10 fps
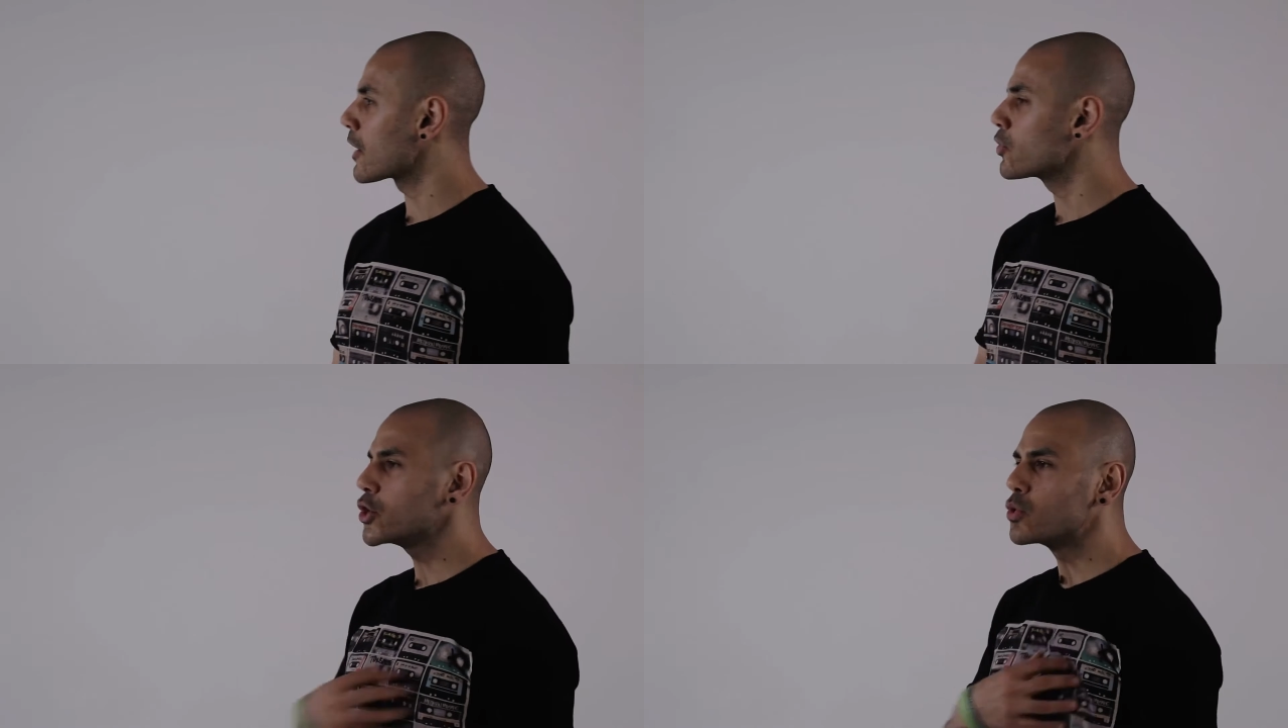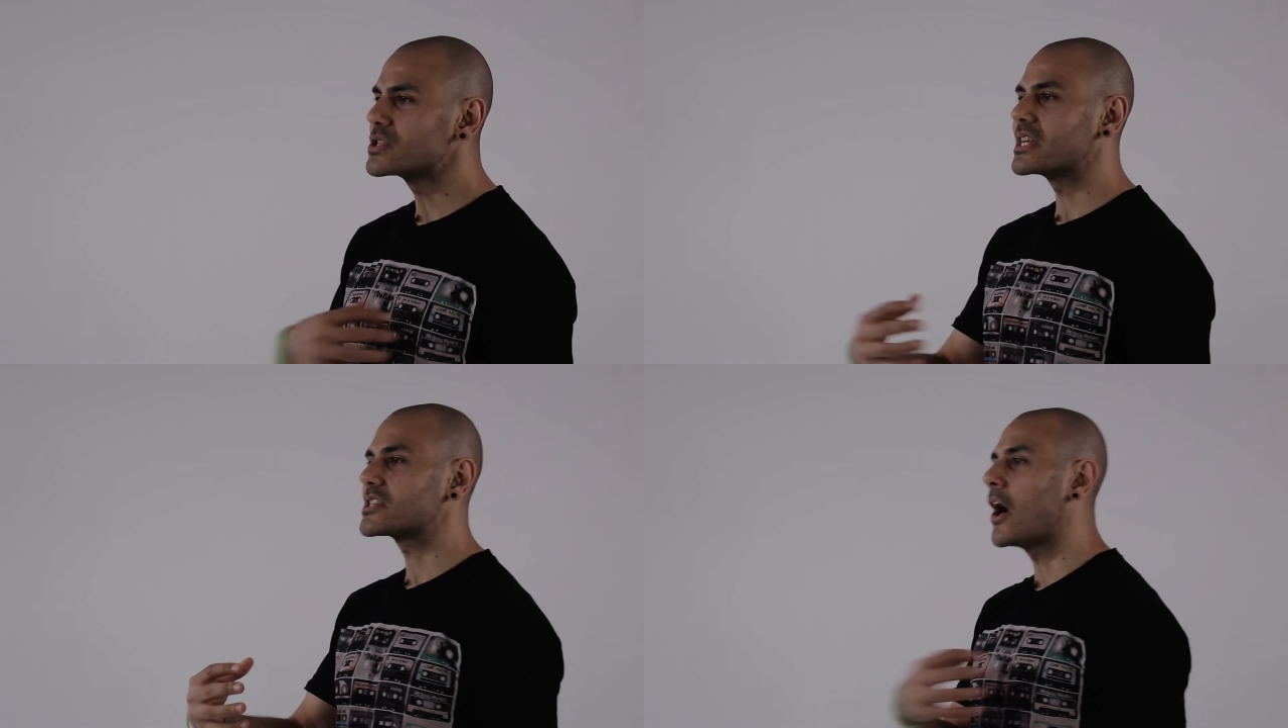don't
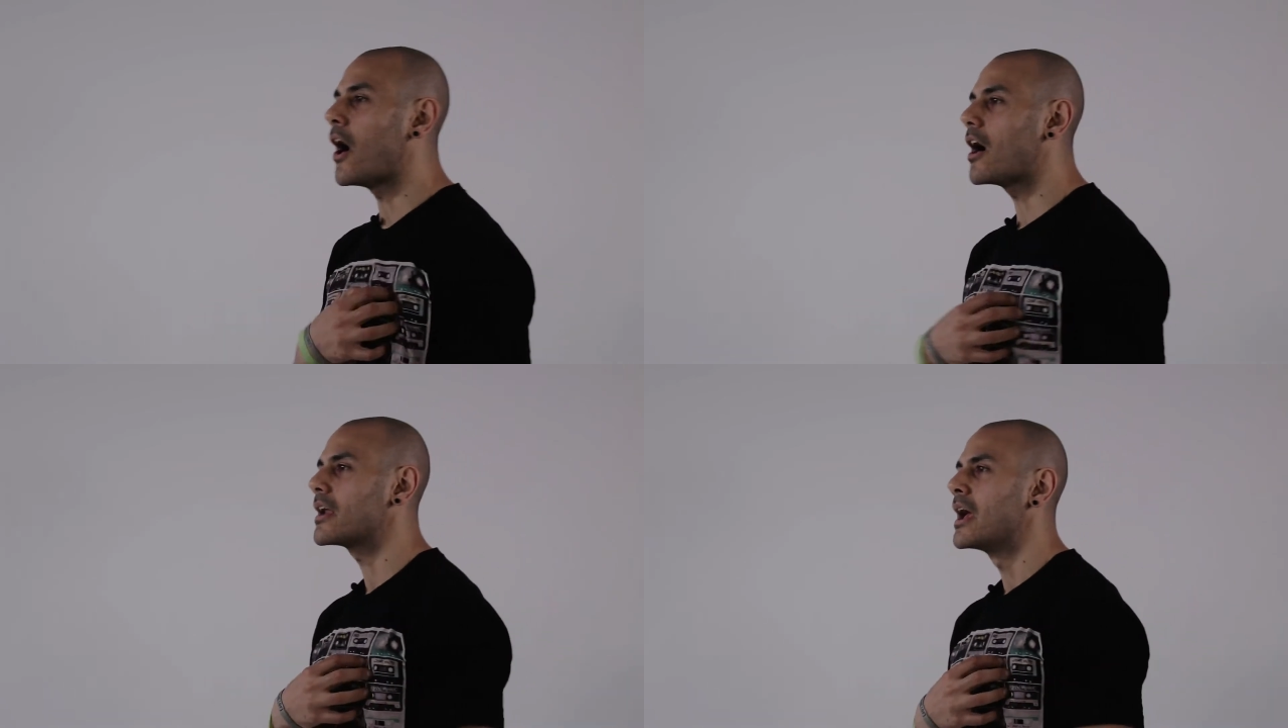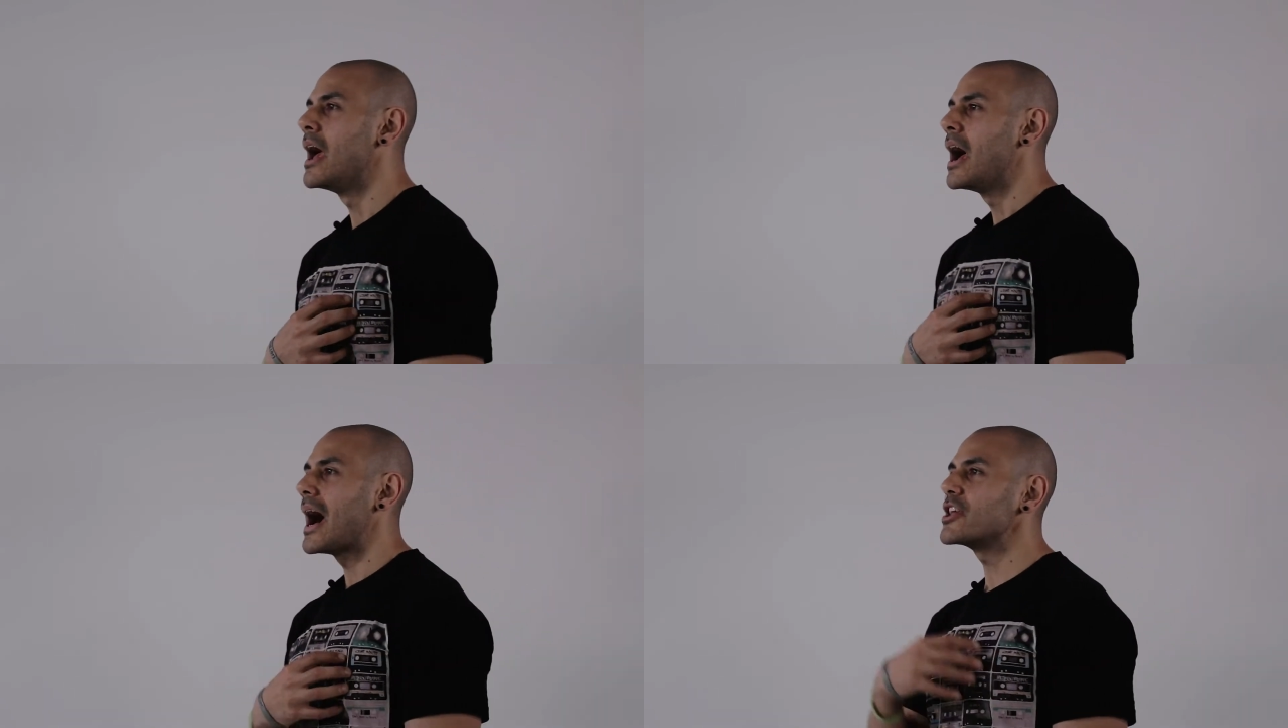use this heart.
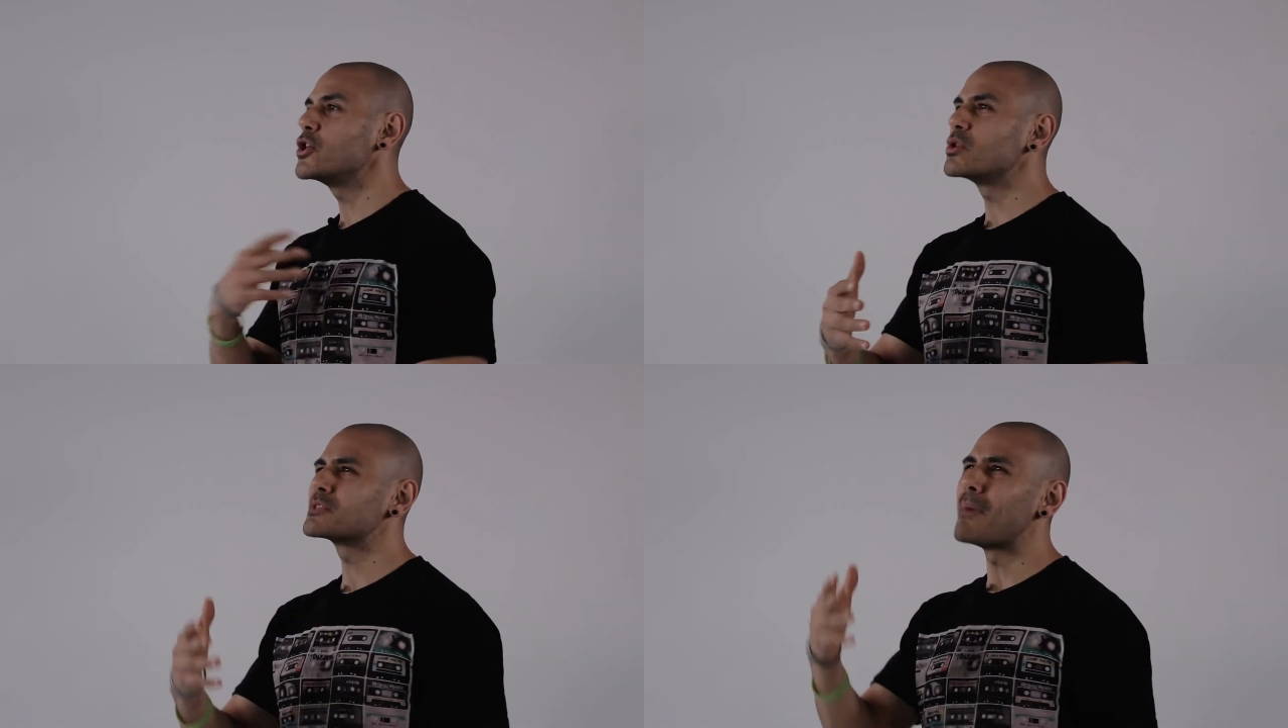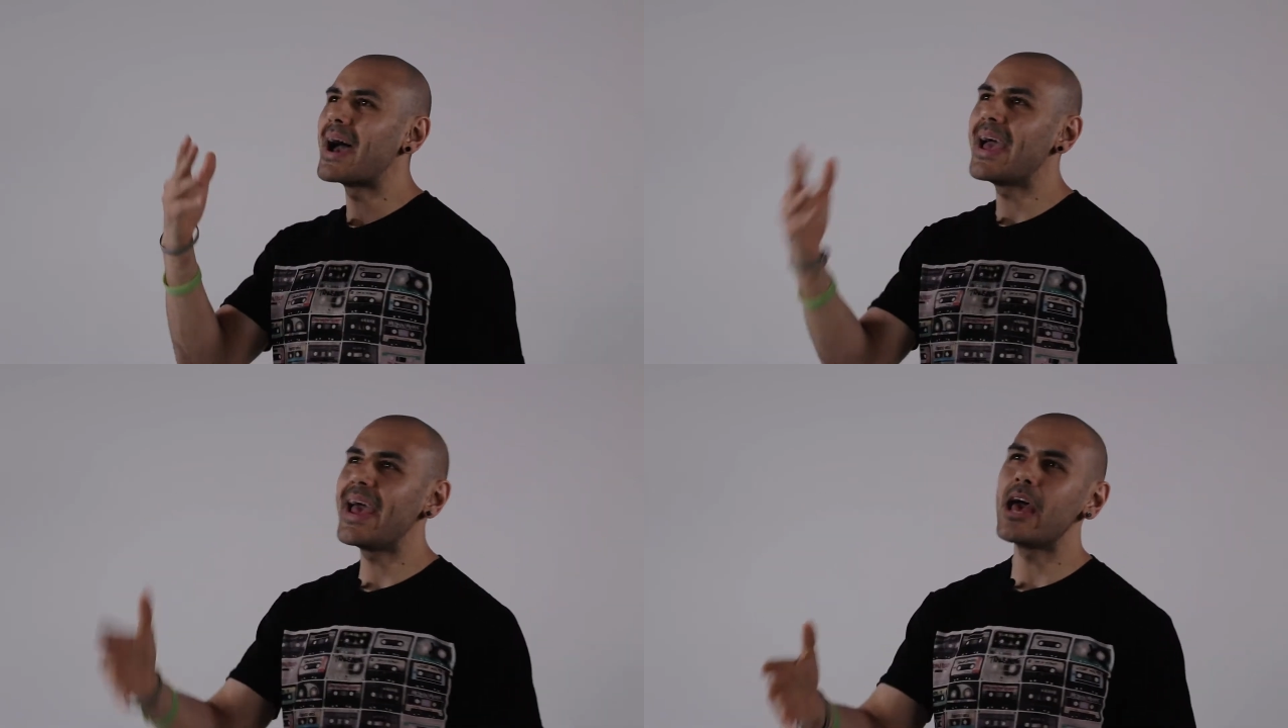I use my
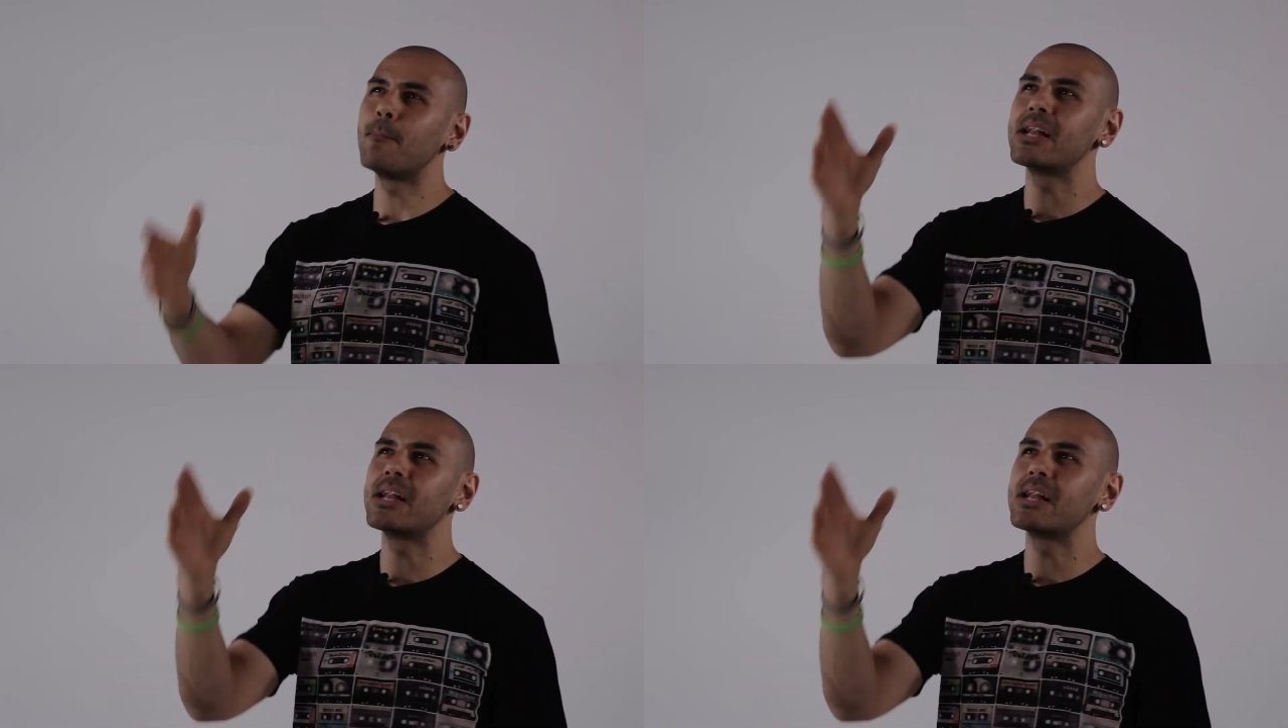head,